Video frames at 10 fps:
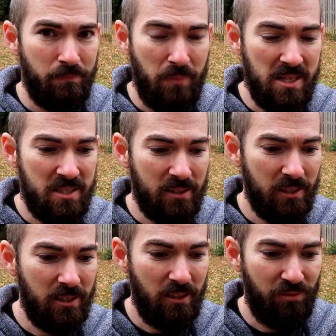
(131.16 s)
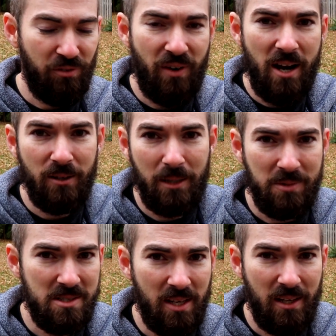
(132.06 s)
basically, if you fire it up
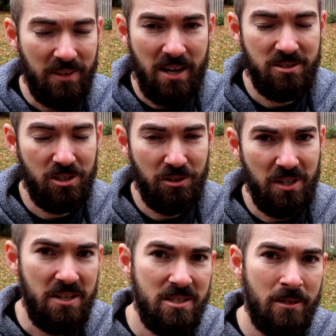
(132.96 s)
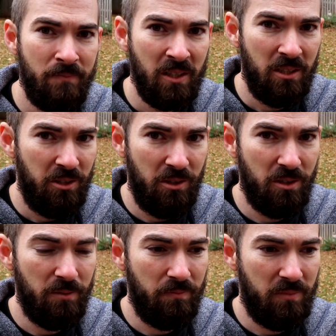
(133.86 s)
to say 1,000 degrees,
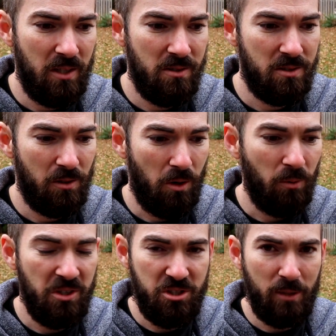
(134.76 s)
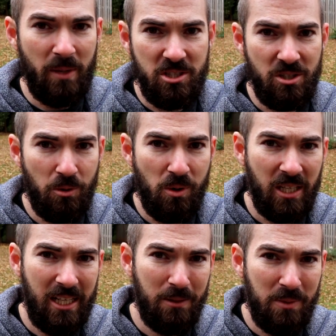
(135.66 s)
there's only so much of the
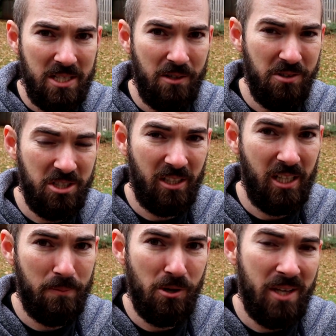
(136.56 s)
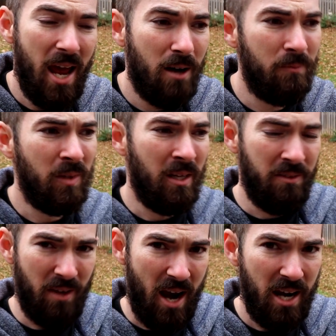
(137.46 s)
organic material is going to get burnt out.
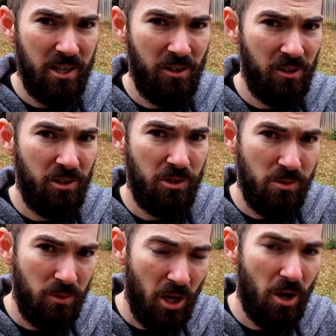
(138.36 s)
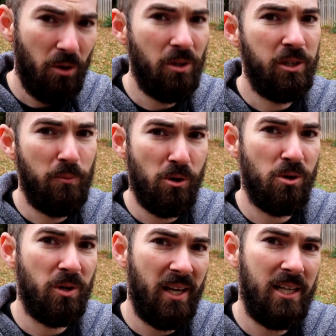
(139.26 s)
The higher you go, the more
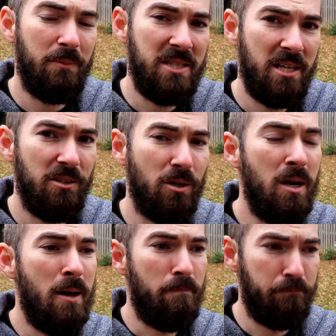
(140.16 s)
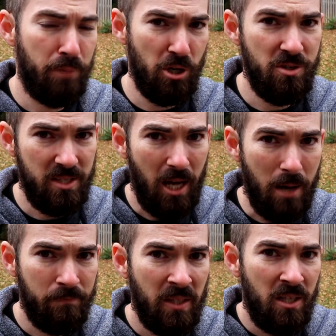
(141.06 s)
organic material burns
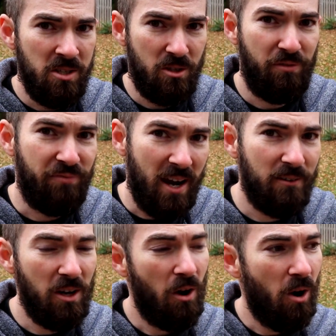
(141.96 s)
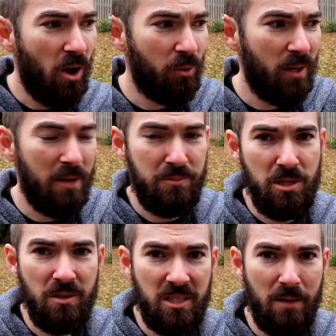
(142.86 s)
up. So fire it all the way up
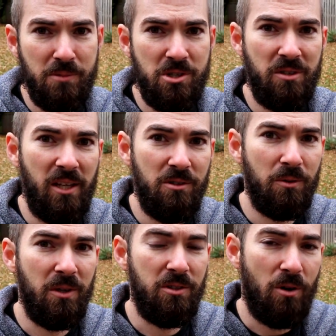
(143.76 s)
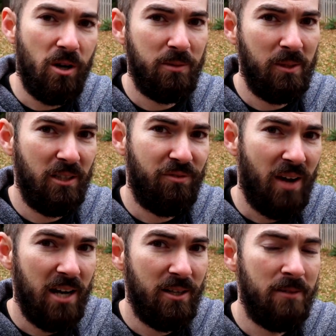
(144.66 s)
to the temperature that you're going to ultimately
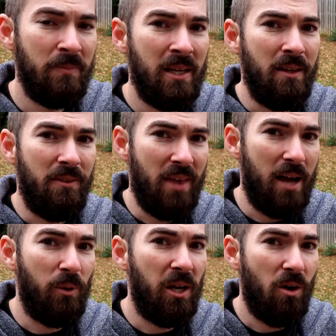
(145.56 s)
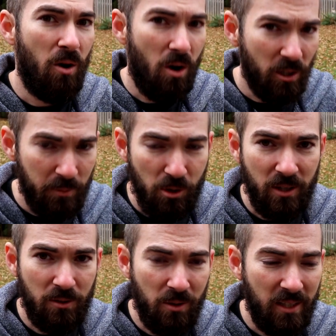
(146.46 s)
fire it. That way, all the
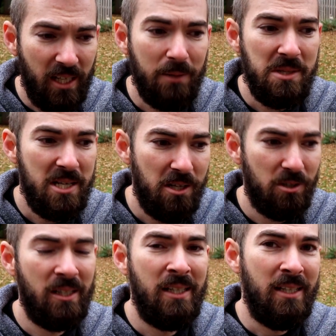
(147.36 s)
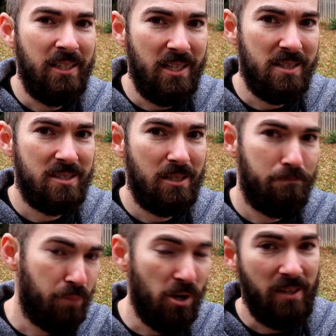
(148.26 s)
more organic material gets
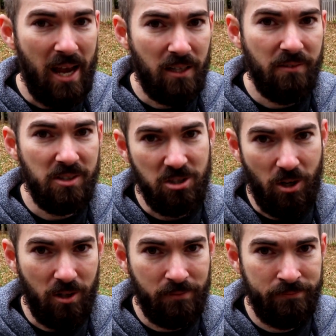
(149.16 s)
burnt out of the skull.